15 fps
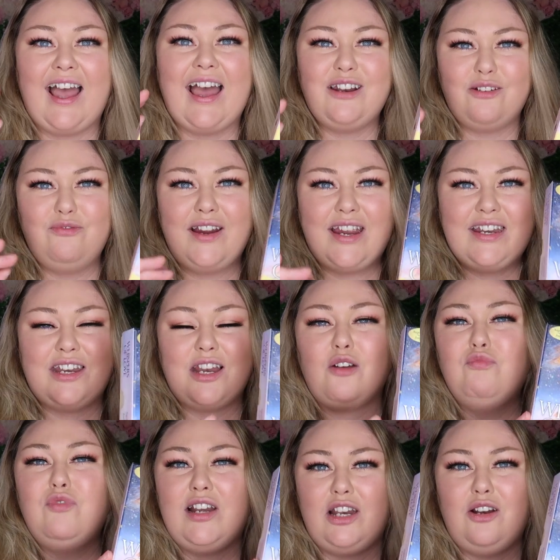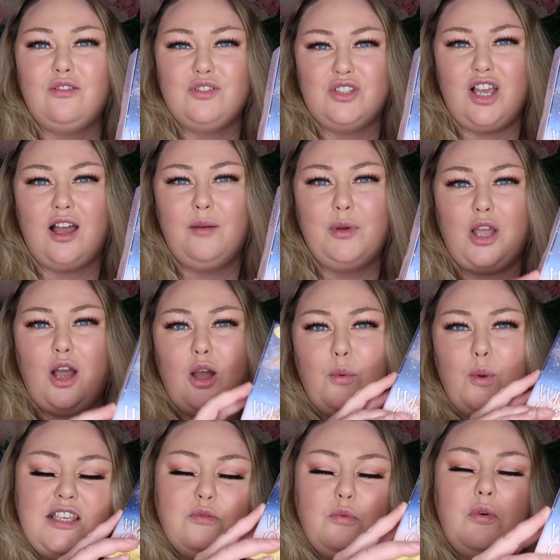had a reading a really long time ago.
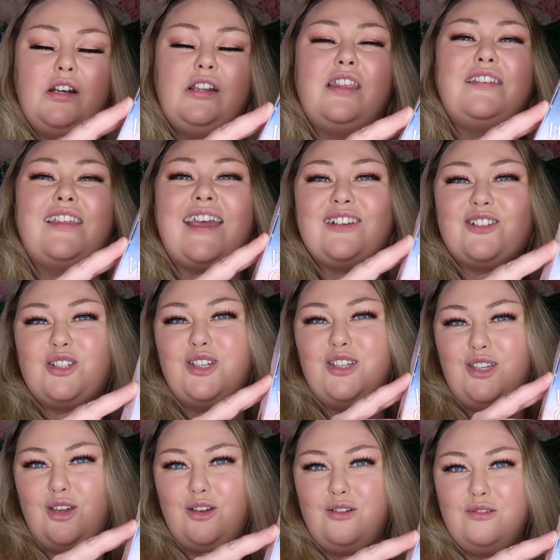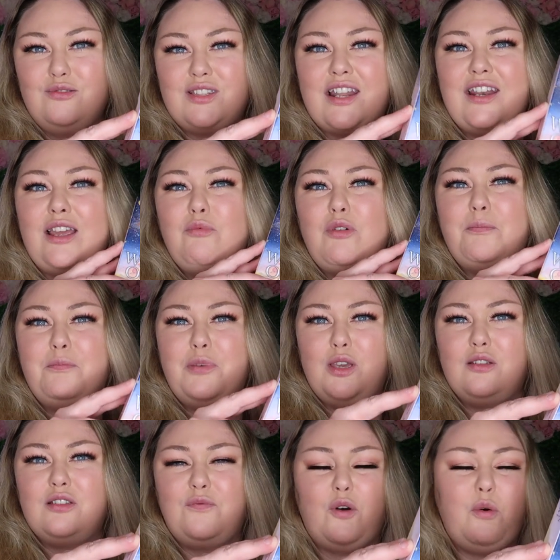These were one of the decks she used, and they were
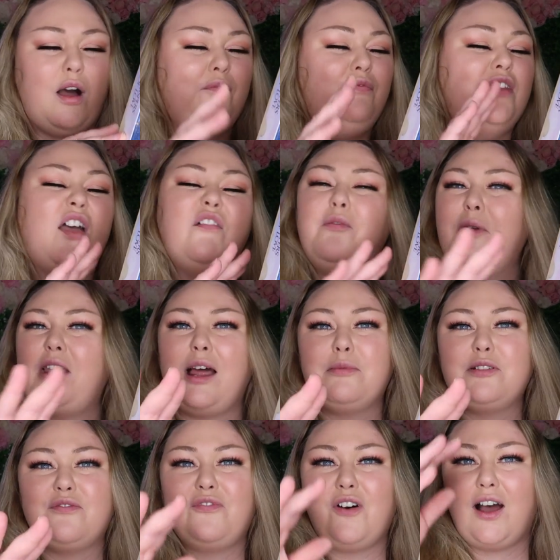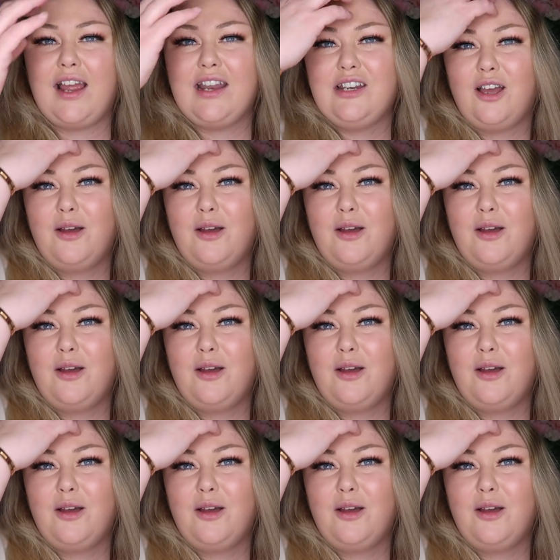beautiful. I've never been able to find